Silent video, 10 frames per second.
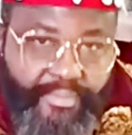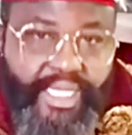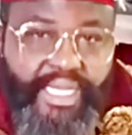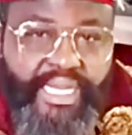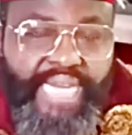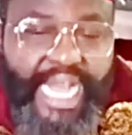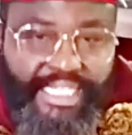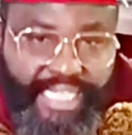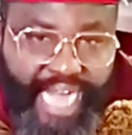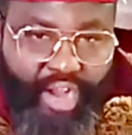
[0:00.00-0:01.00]

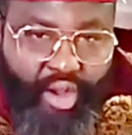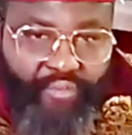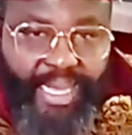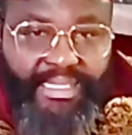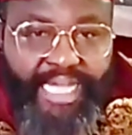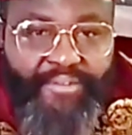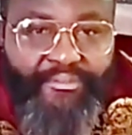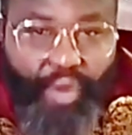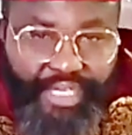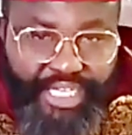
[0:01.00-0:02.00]
Nigerian government are
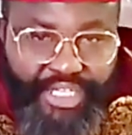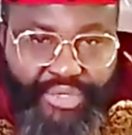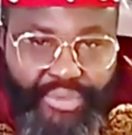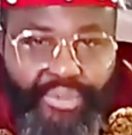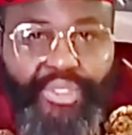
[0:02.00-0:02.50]
funding you.